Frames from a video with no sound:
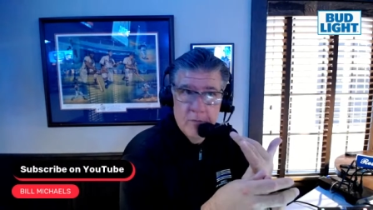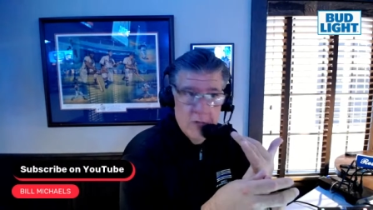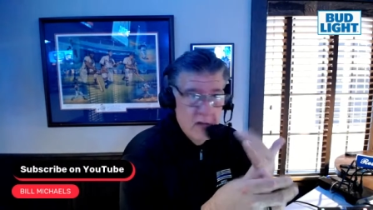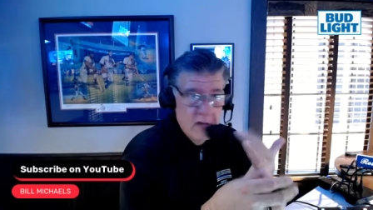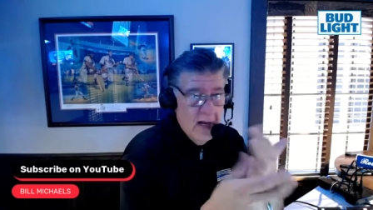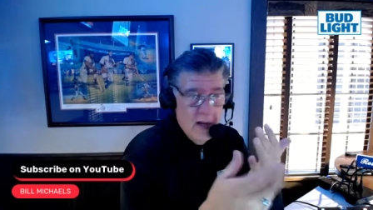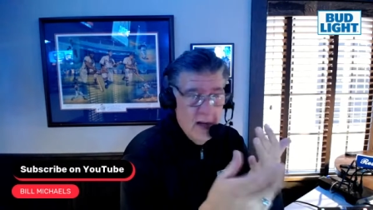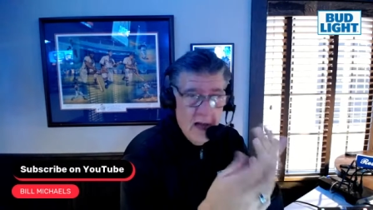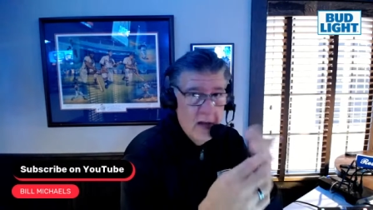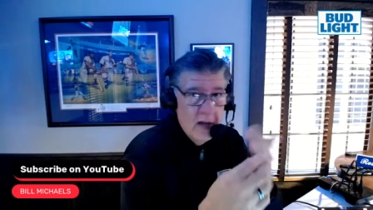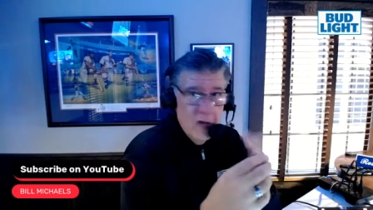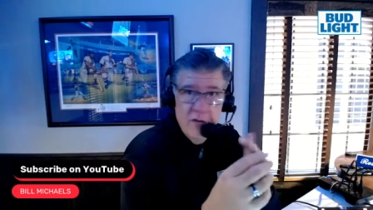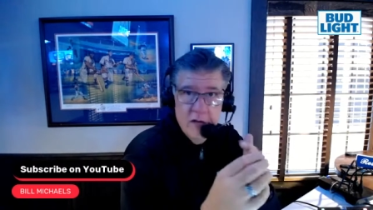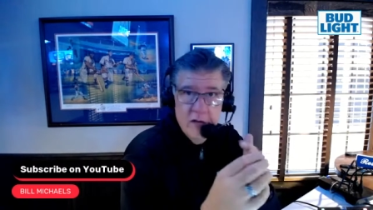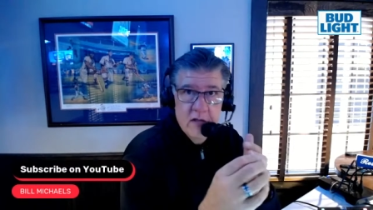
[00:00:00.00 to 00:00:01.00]
You got a lot of
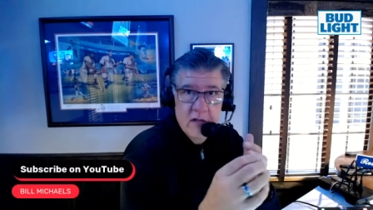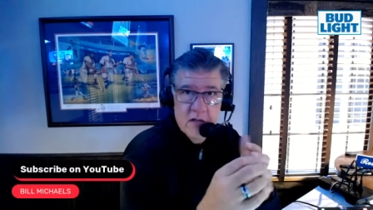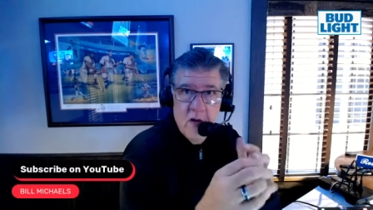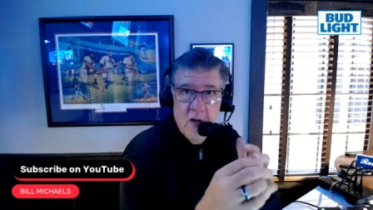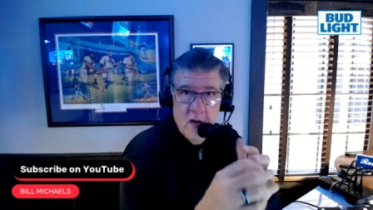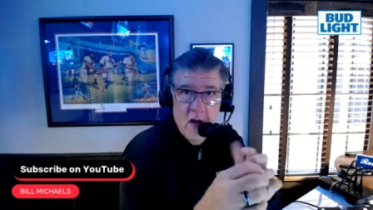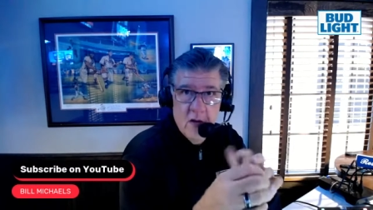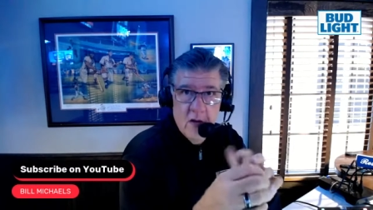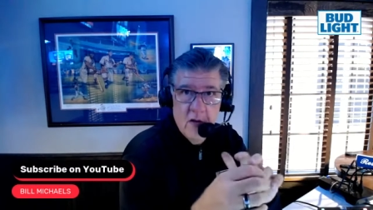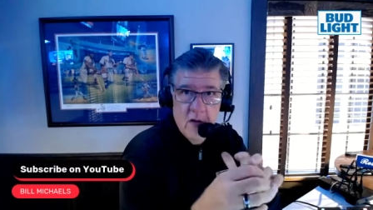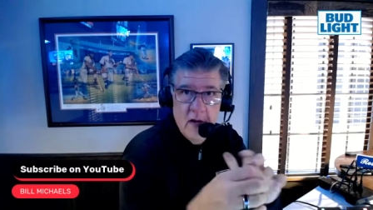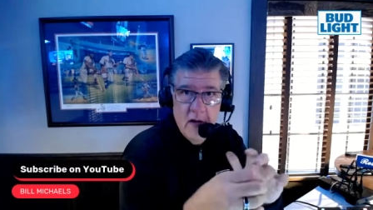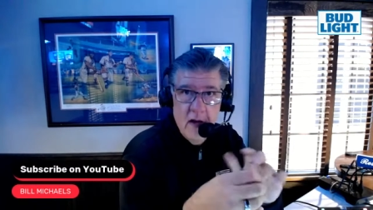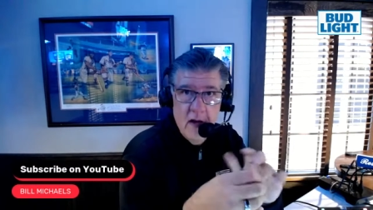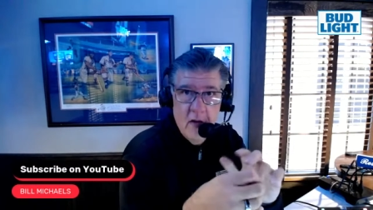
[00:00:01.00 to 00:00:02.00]
good things going on
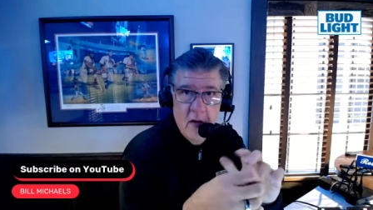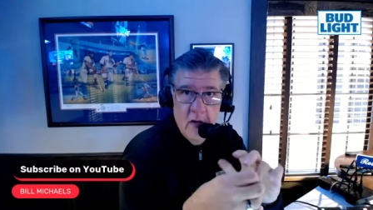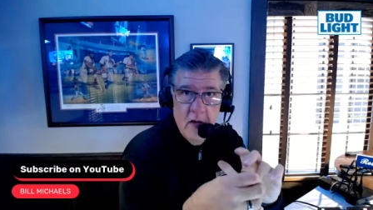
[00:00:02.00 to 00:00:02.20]
right now.